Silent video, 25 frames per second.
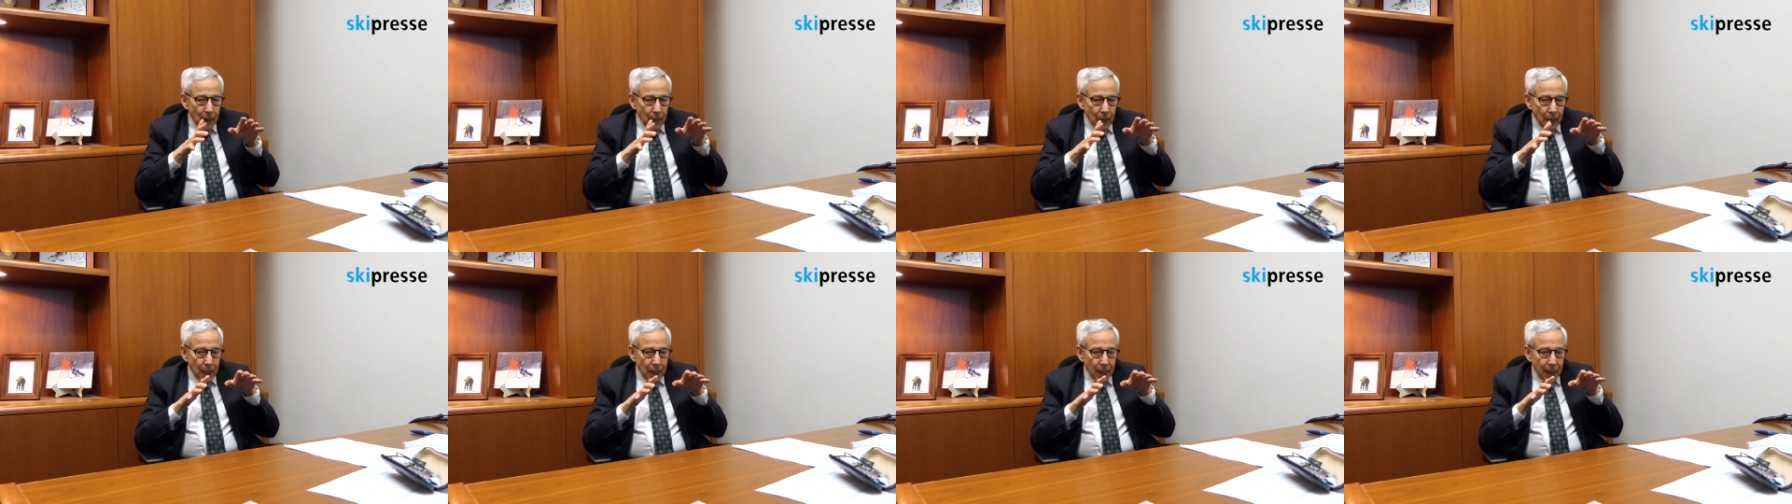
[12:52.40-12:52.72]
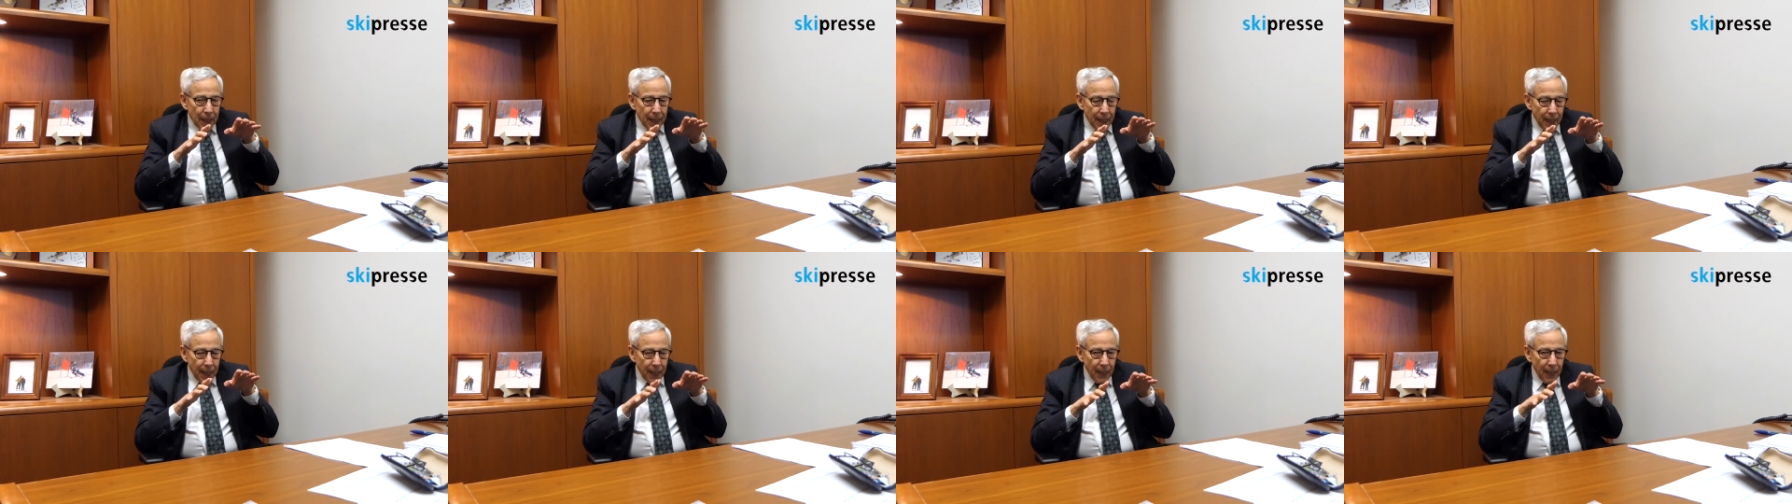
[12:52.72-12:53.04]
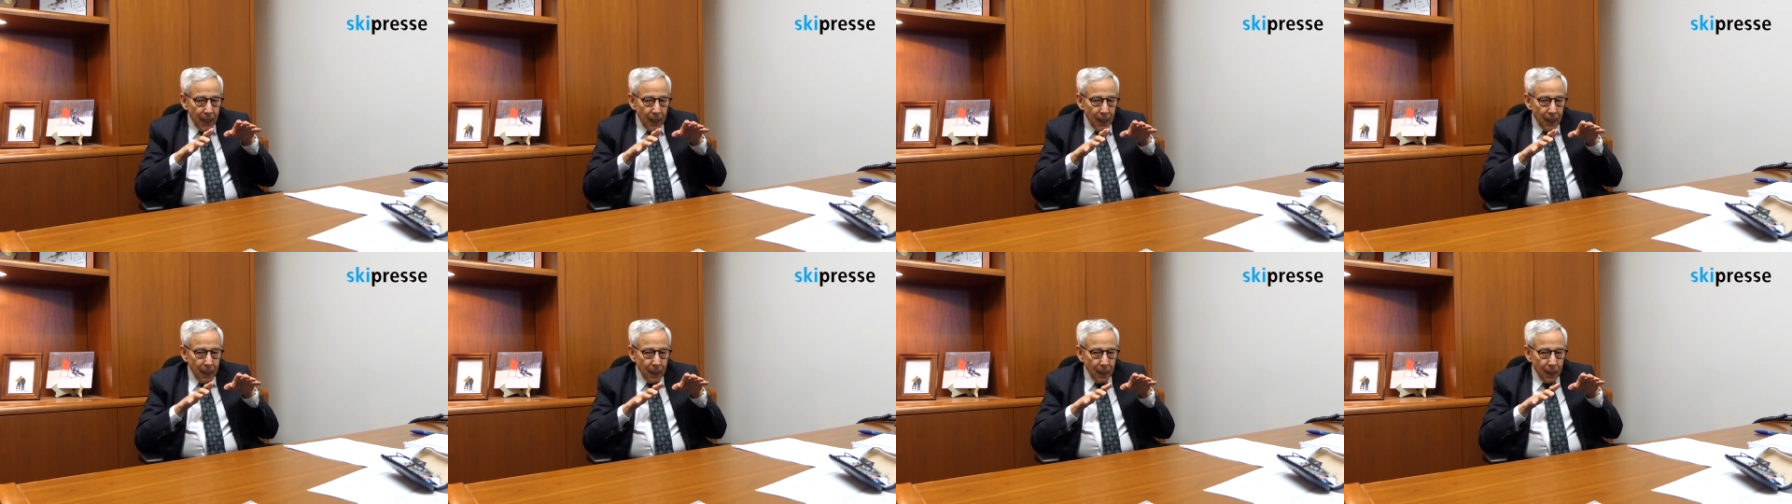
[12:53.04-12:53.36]

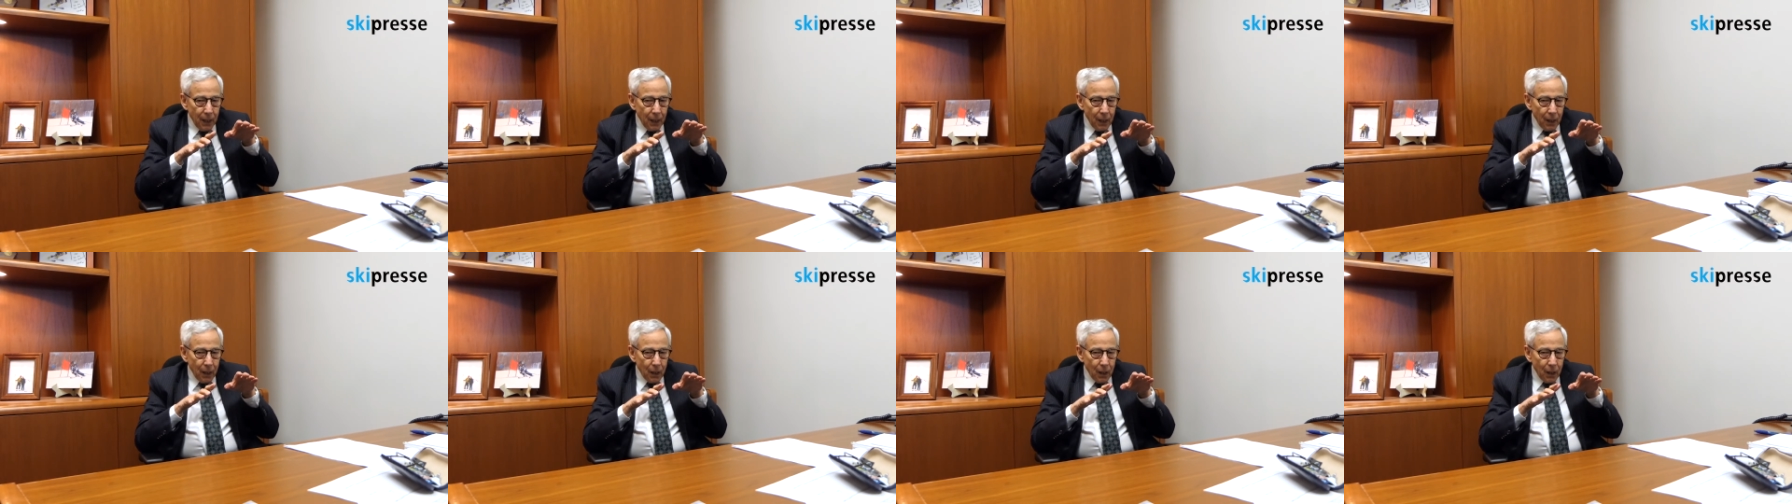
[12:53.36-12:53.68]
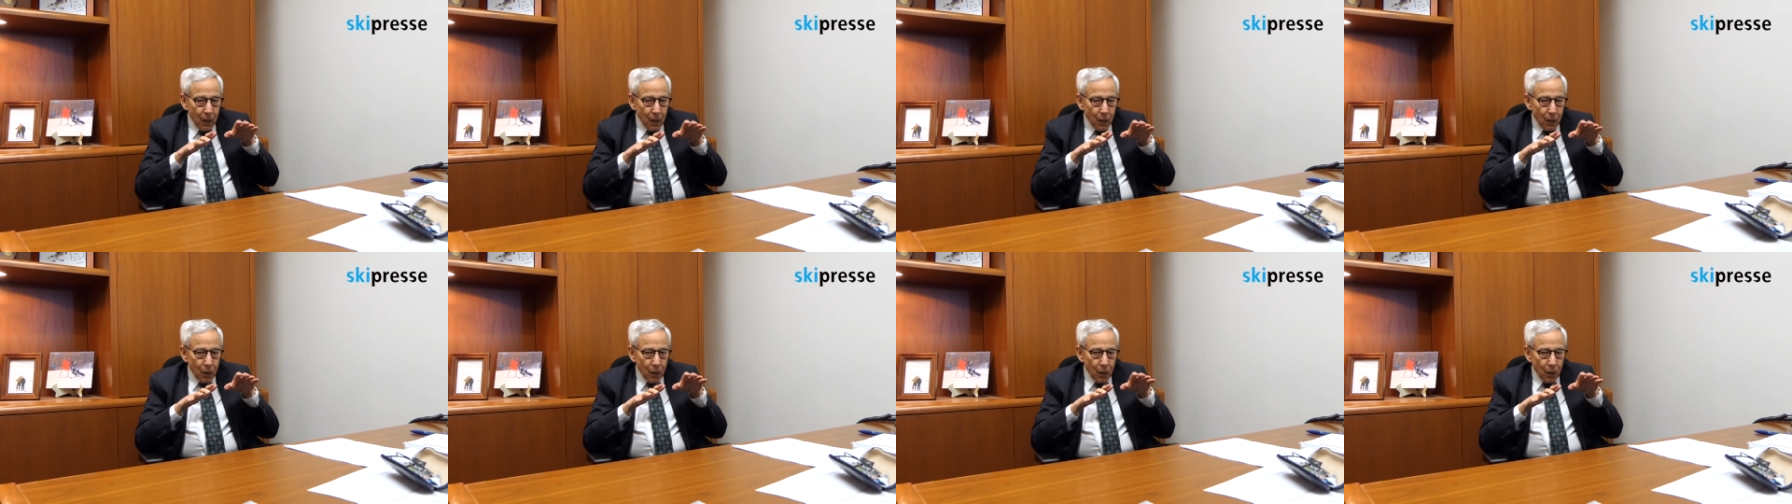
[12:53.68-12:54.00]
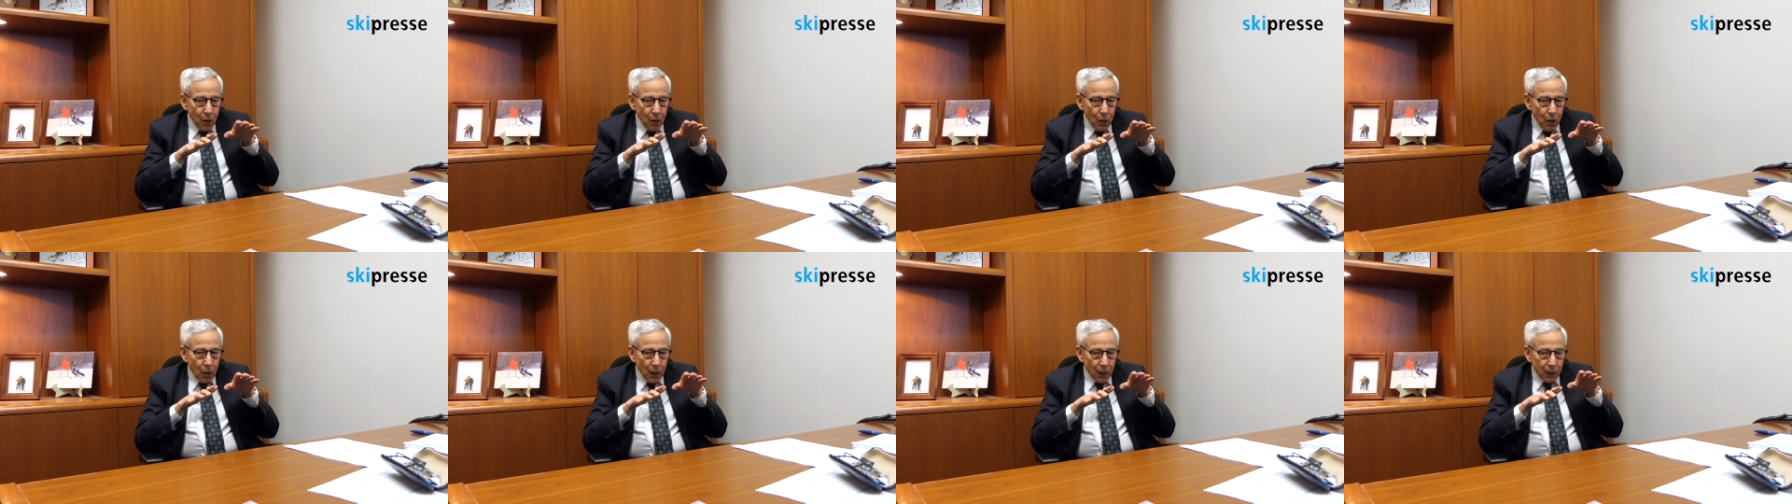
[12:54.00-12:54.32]
they
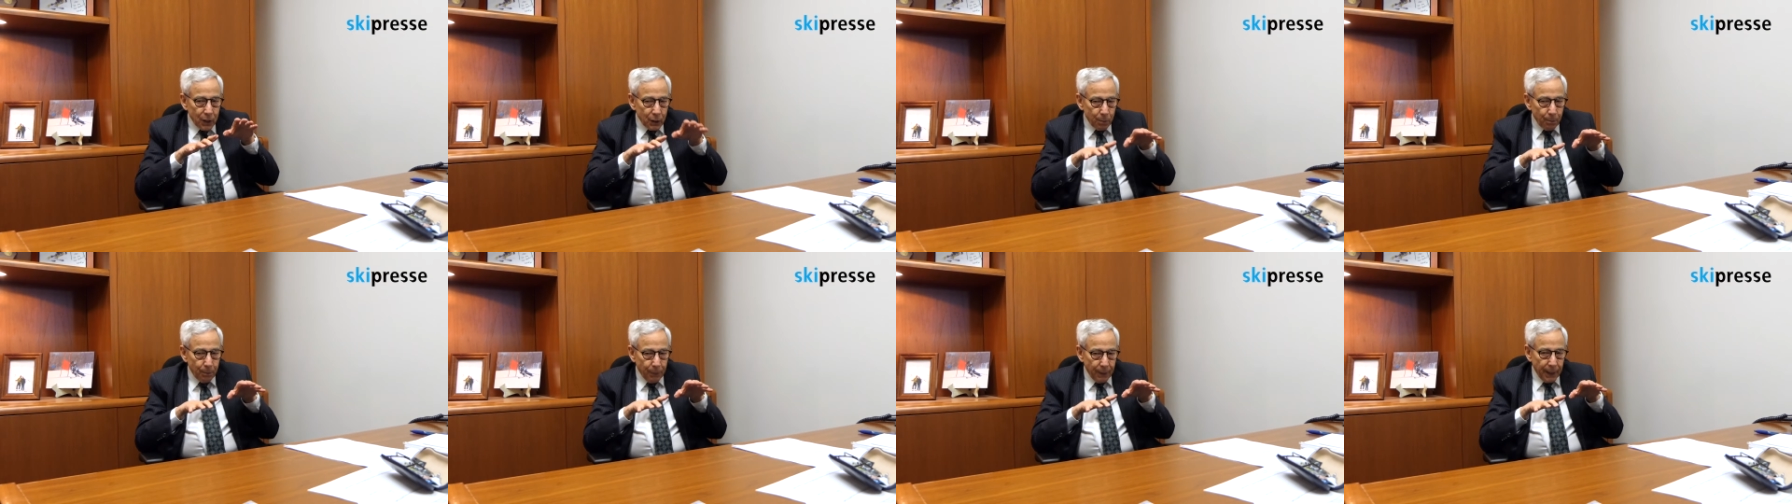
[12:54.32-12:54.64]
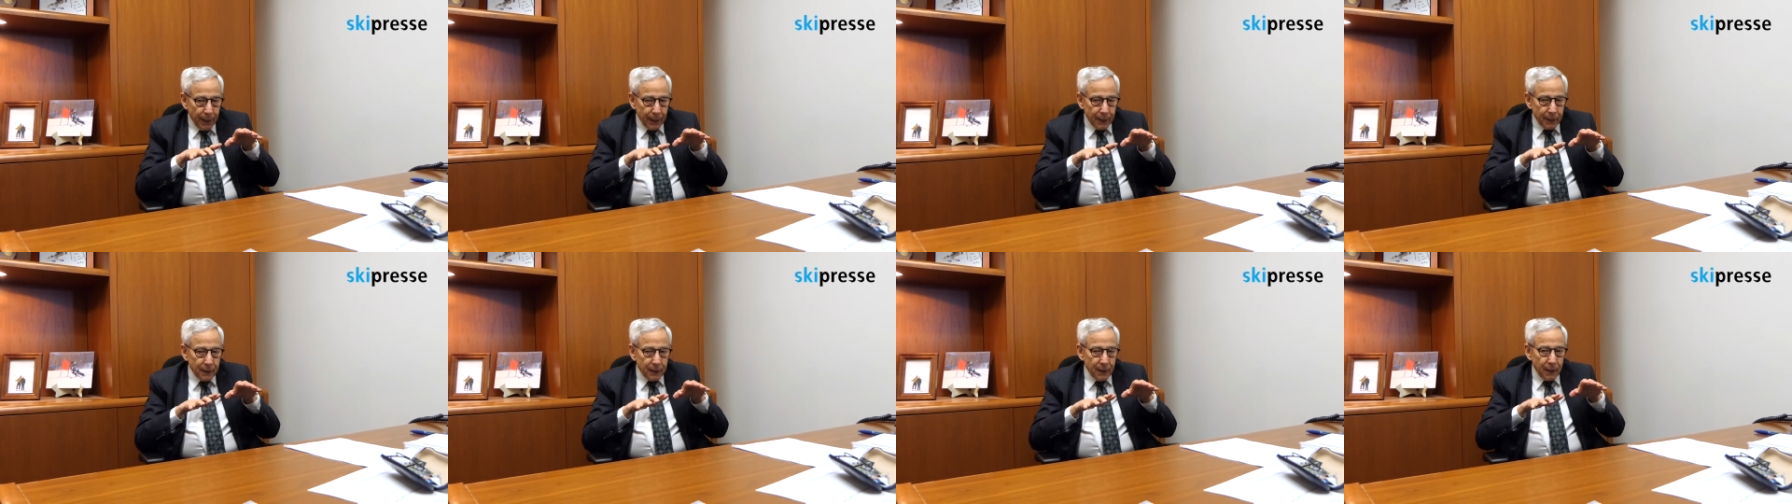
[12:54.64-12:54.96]
expect